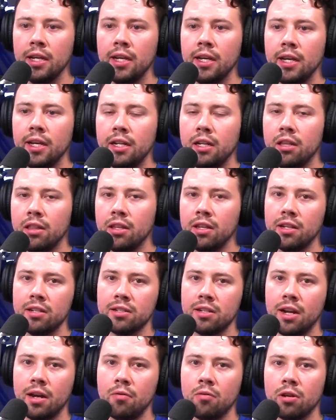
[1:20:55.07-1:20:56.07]
and the things that
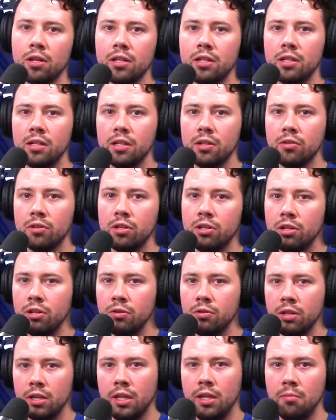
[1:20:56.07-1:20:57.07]
I will continue to do
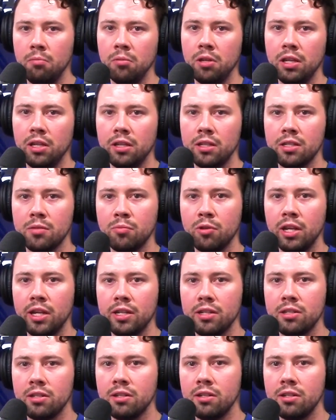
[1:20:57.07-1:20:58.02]
to keep me in this place.